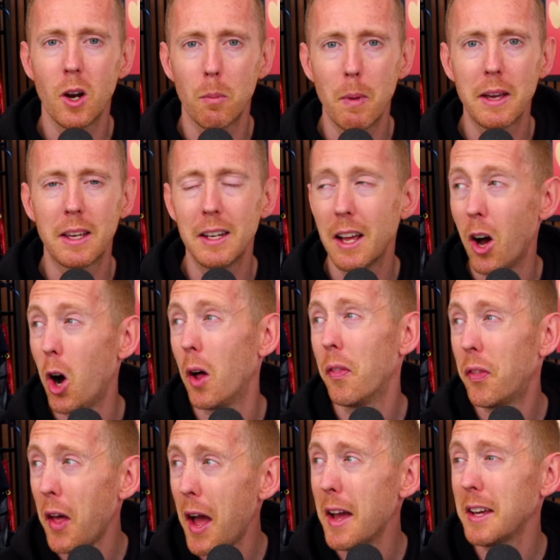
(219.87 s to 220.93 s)
are making it hard.
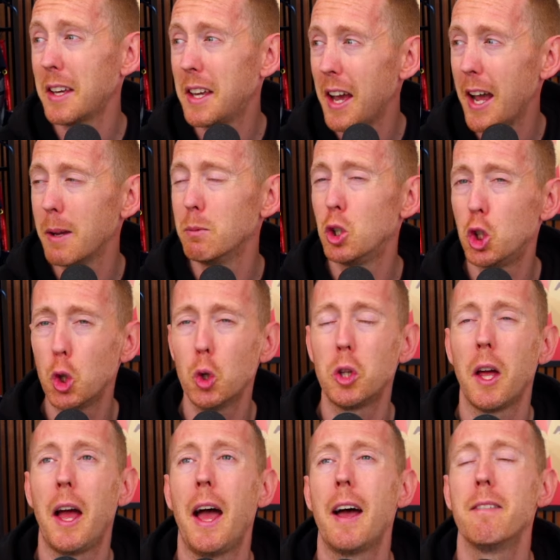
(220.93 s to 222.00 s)
That game should
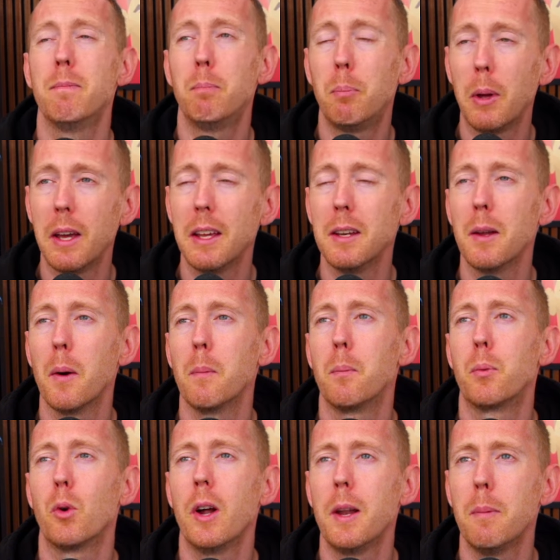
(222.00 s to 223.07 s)
have been
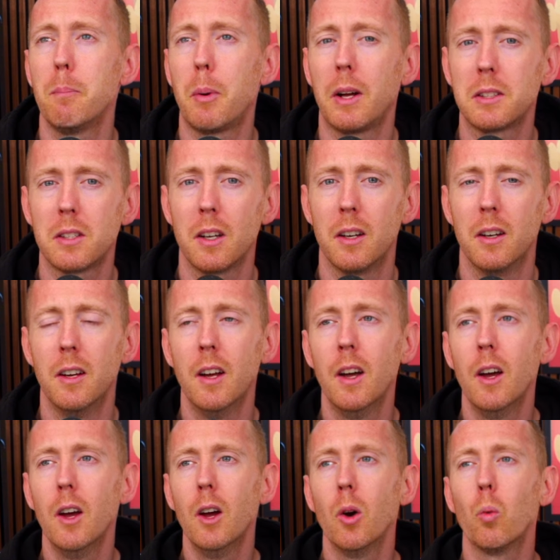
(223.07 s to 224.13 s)
bread and butter.
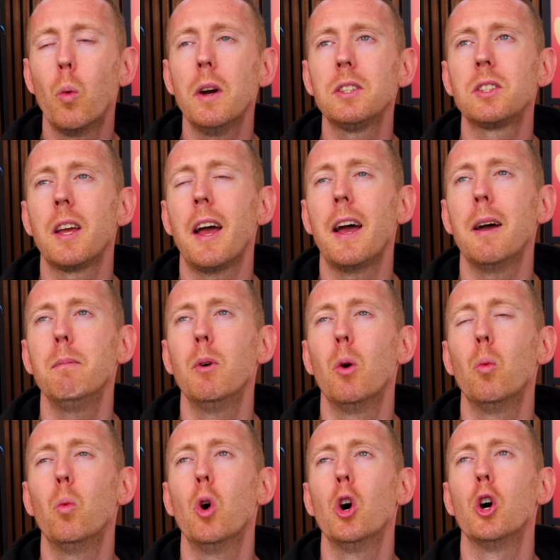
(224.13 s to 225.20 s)
West Ham
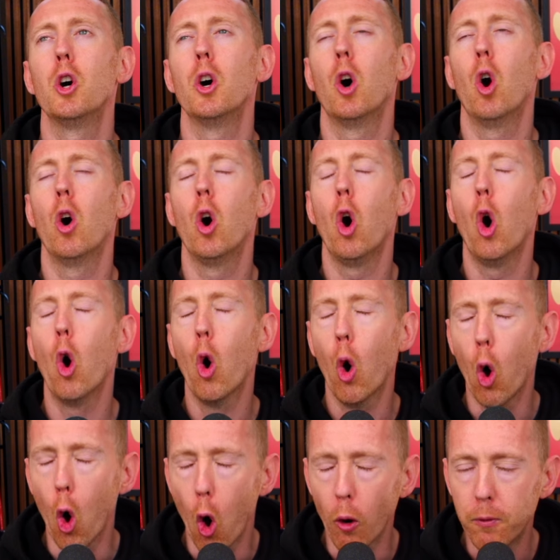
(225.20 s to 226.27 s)
were
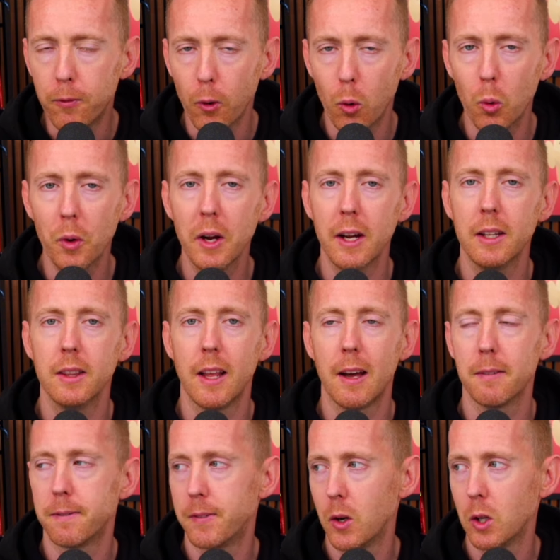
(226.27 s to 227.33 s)
awful in
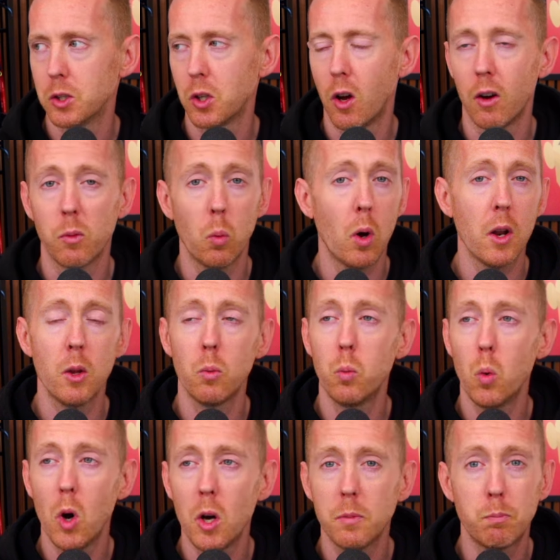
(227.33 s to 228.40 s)
that first half. One of the
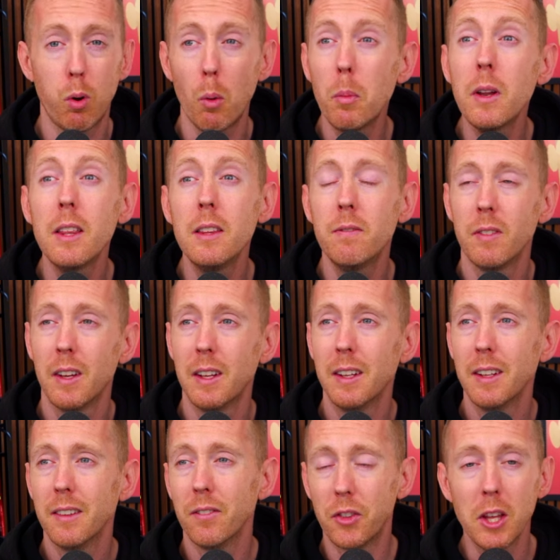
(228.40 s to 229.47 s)
worst, probably...
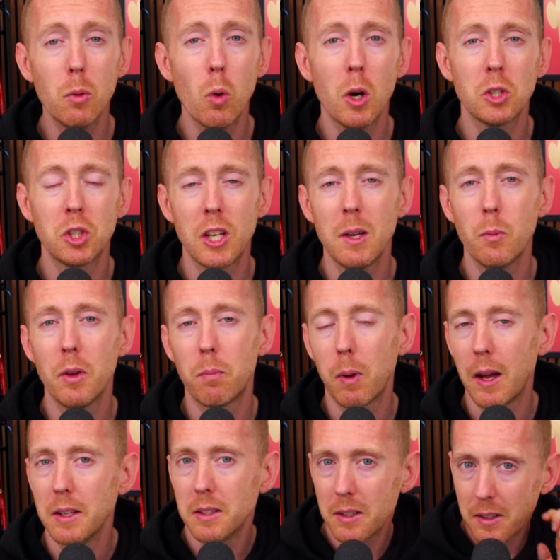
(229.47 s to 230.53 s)
the worst team we've
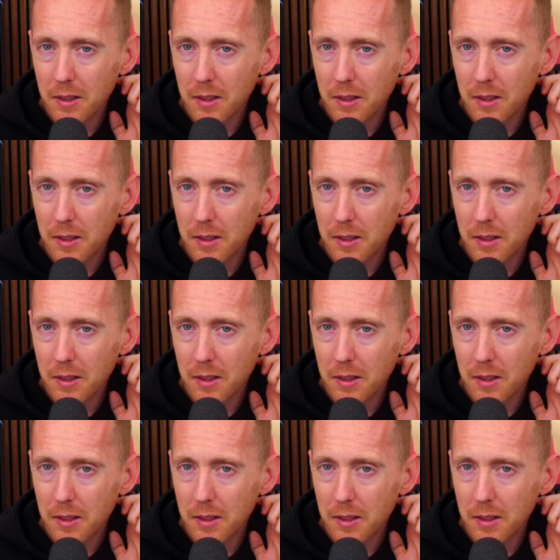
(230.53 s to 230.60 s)
played